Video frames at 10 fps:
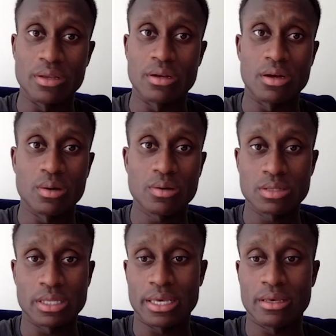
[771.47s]
You know,
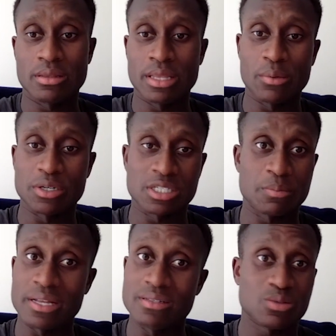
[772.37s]
they were
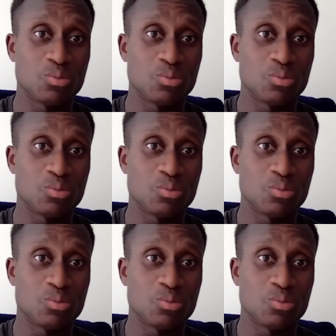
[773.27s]
spent.